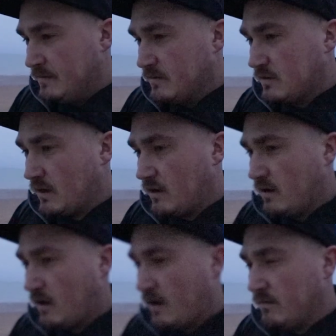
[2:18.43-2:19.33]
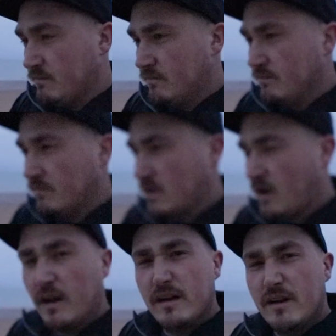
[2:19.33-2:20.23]
So I'm
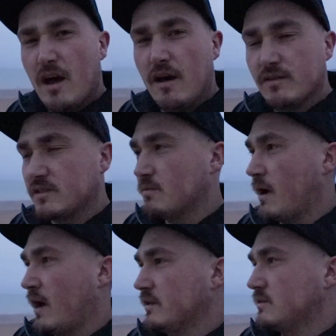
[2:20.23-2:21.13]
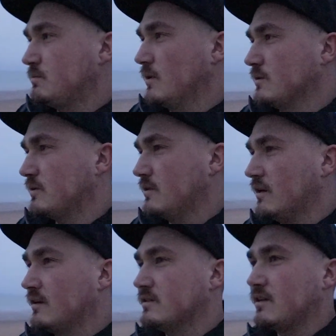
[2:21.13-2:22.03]
kind of nervous about it, to be honest with you,
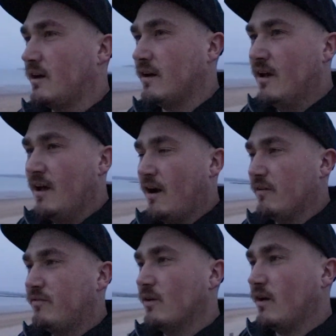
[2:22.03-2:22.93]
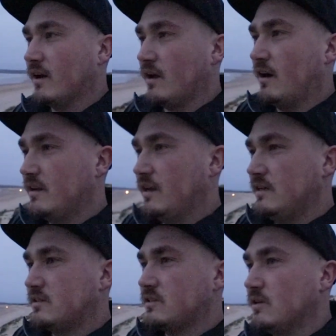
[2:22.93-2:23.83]
because I feel like I
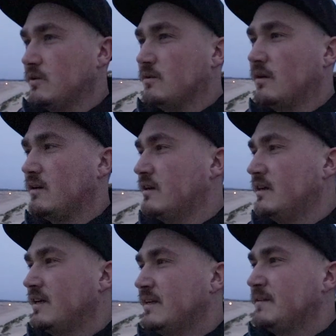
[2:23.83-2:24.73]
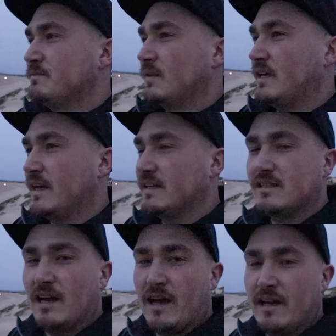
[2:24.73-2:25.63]
need to get
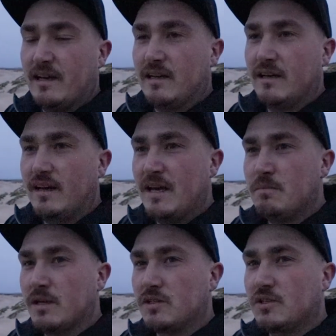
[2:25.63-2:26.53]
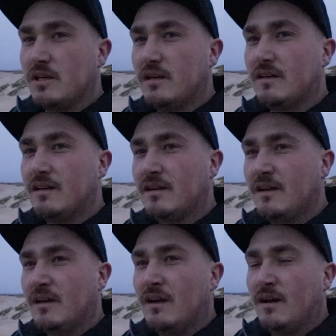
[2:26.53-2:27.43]
a image
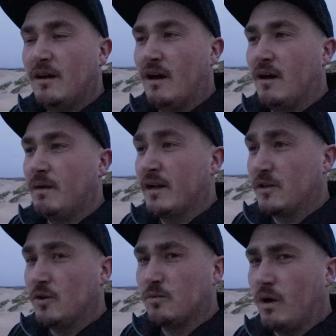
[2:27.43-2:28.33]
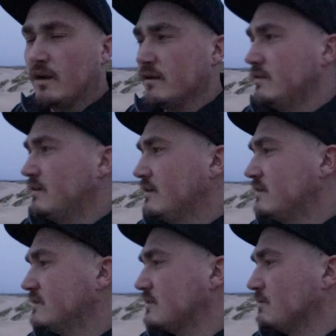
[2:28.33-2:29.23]
and a good one
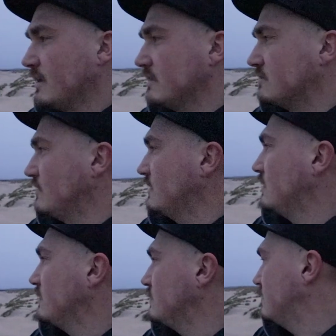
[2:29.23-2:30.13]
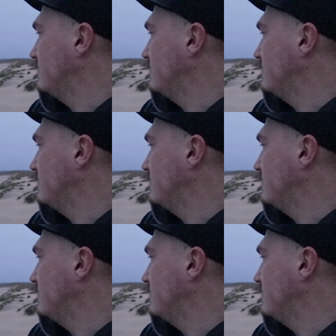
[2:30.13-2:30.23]
to make this video